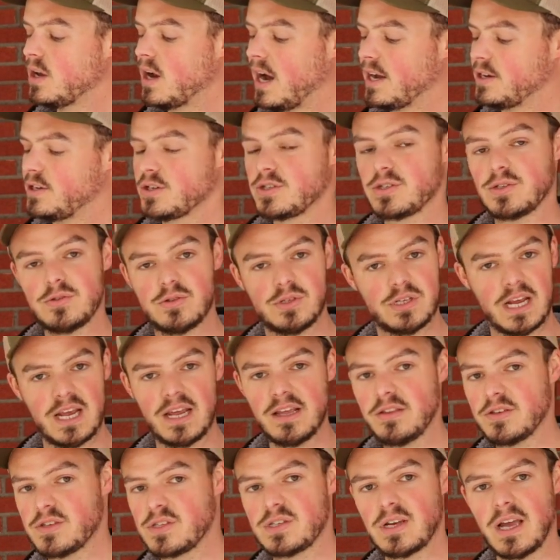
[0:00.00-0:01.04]
I just
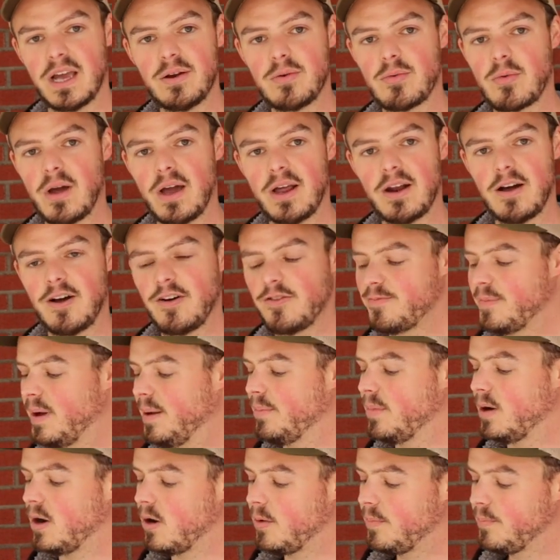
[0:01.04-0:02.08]
take the sight right off my
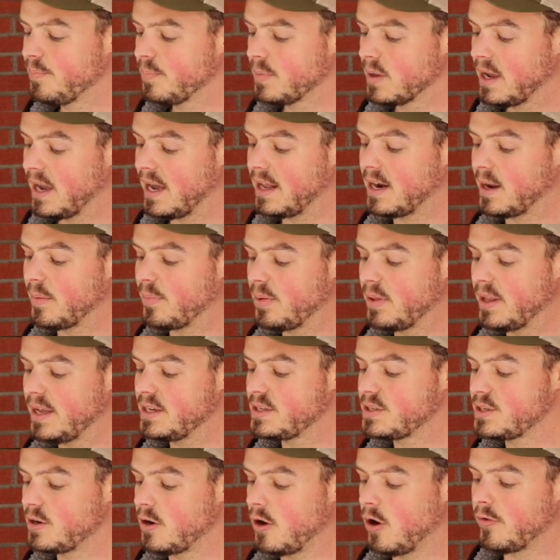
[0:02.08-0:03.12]
bow and I
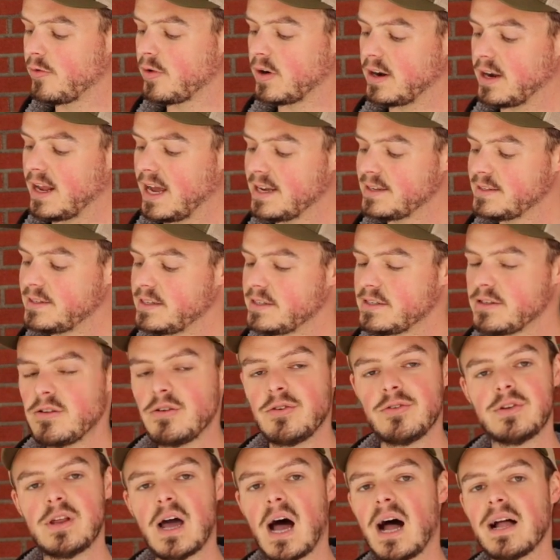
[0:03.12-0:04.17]
place it over, and as these
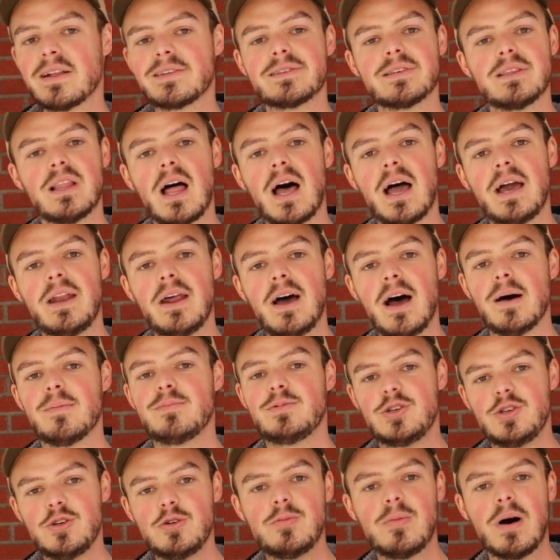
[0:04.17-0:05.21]
little dots line up
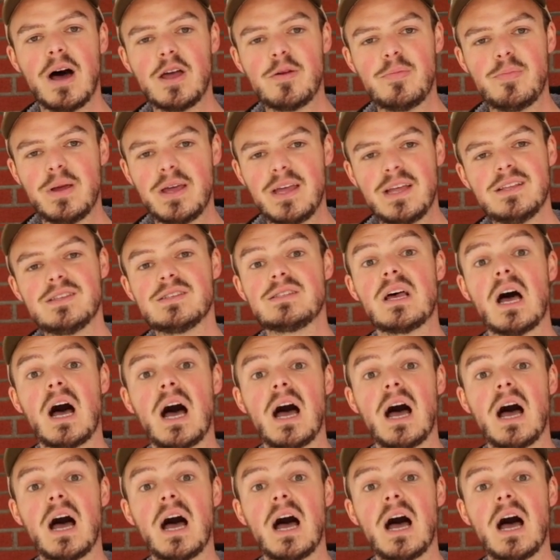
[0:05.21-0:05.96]
to my pins,